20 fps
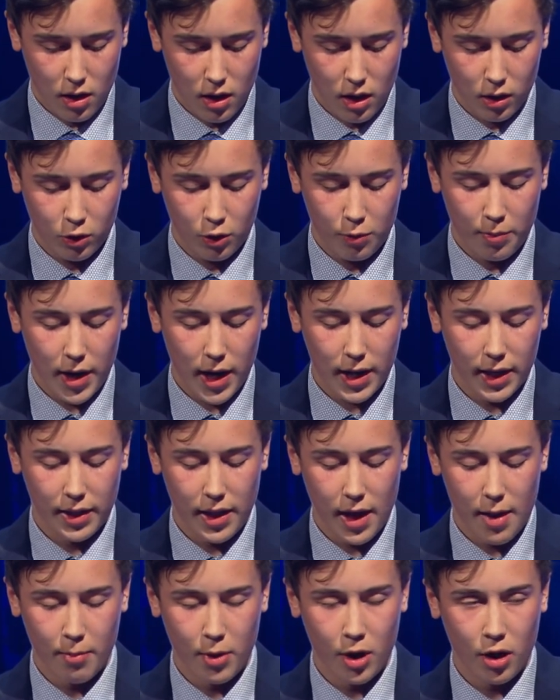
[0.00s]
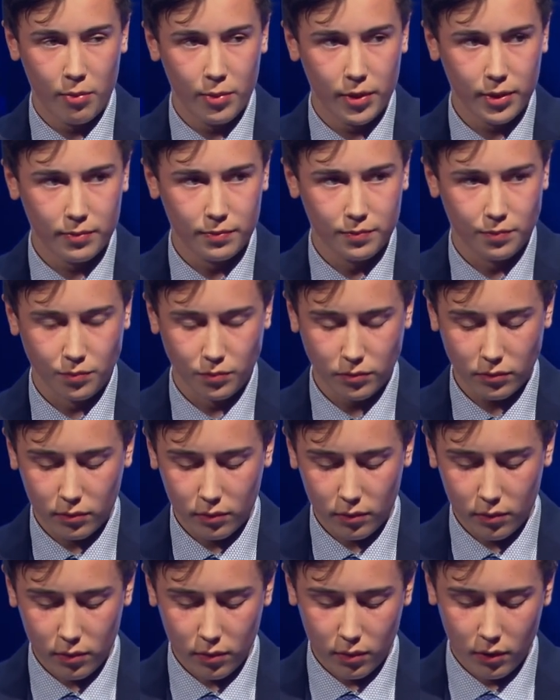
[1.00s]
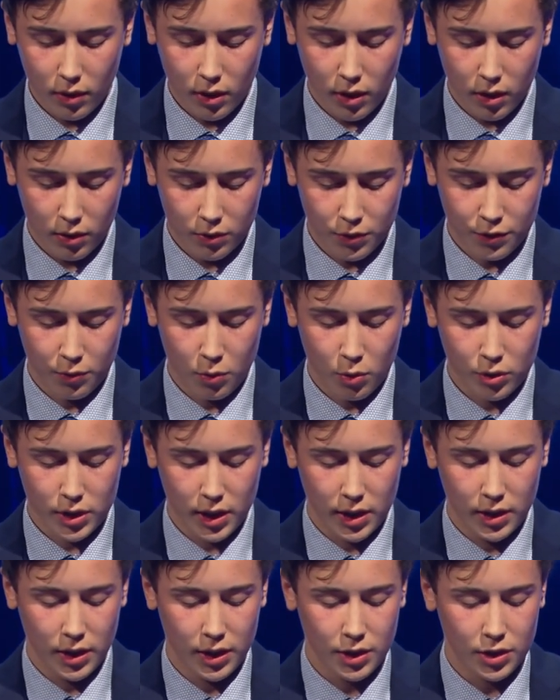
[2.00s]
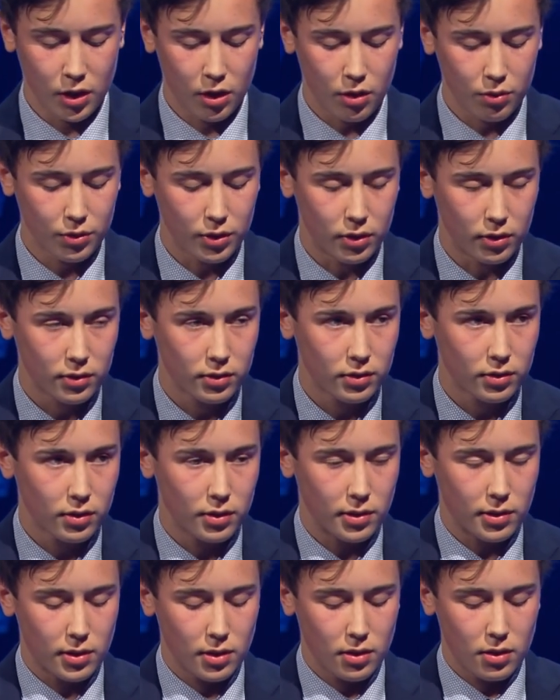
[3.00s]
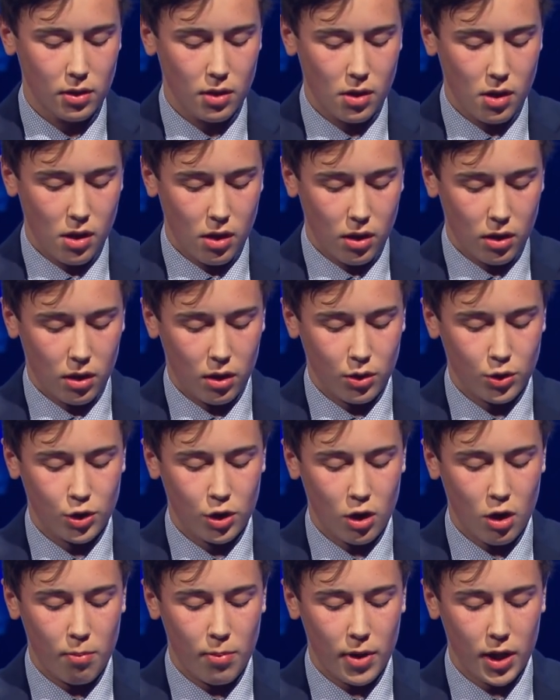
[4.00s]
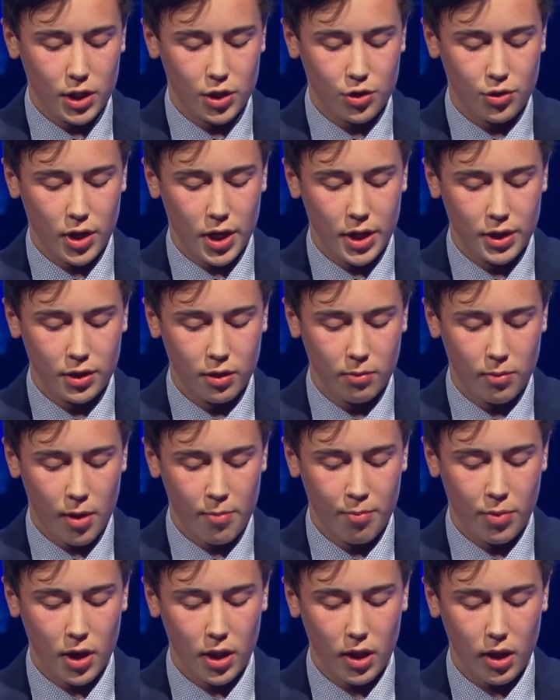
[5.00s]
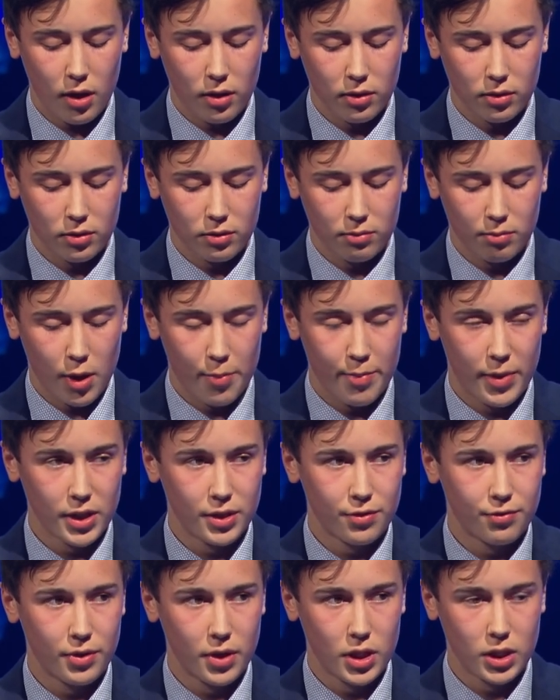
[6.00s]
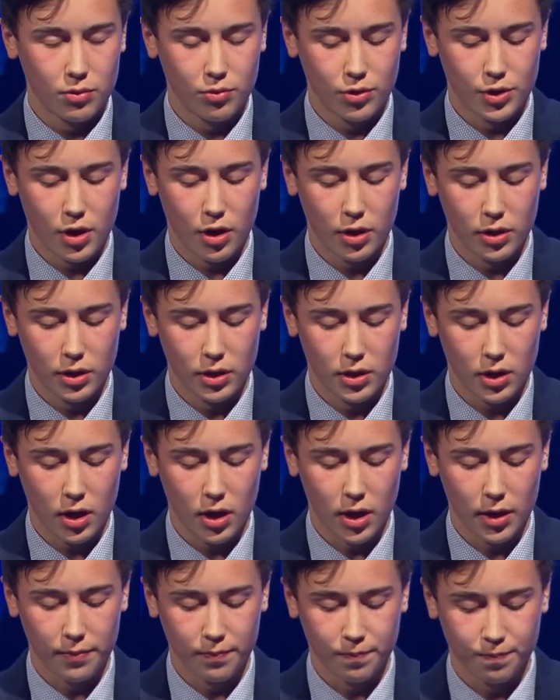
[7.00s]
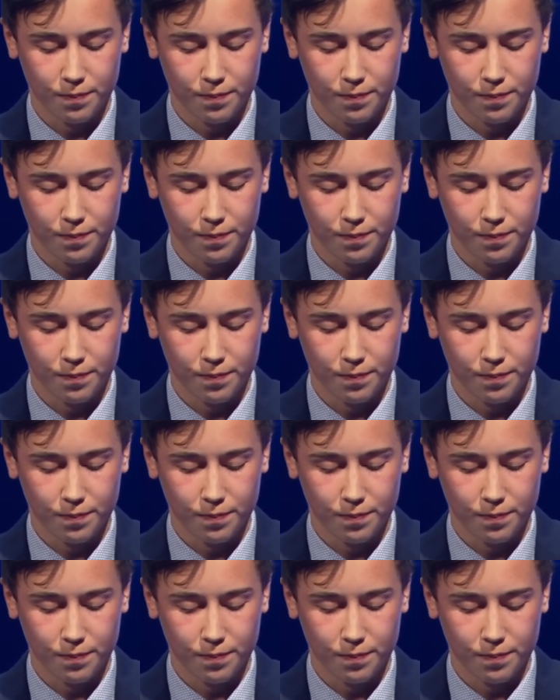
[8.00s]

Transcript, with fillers: I look back at that moment. I was fourteen years old. I was told by a stranger that my brother, my best friend, was going to die.